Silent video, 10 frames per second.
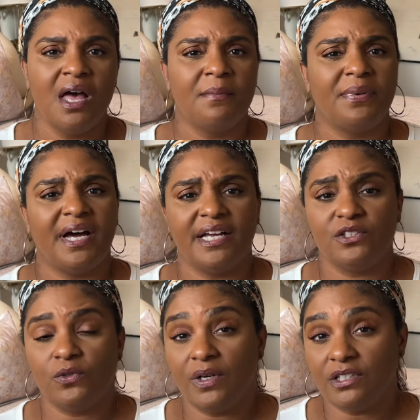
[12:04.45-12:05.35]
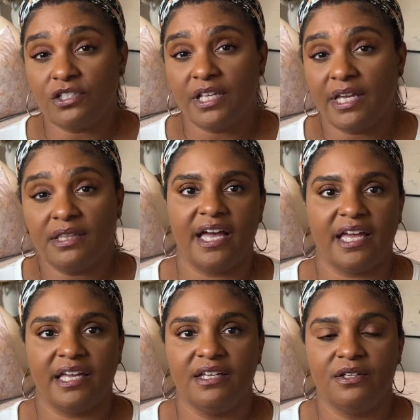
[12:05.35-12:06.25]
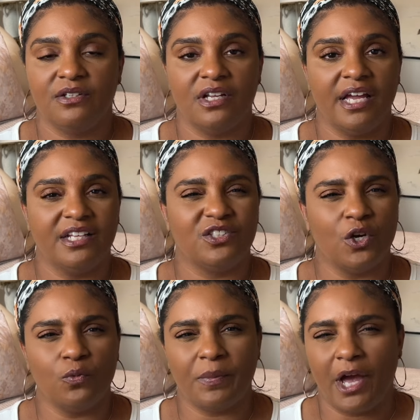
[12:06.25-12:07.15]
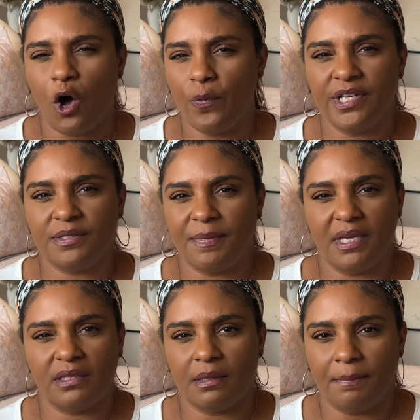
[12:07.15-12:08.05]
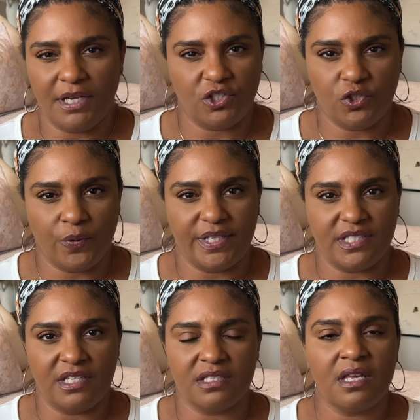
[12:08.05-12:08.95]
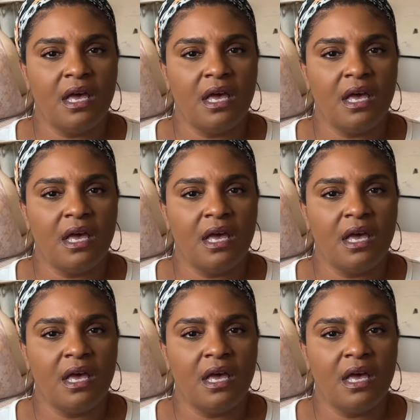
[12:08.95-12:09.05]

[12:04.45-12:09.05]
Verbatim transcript: But I do understand that I don't always make the best choices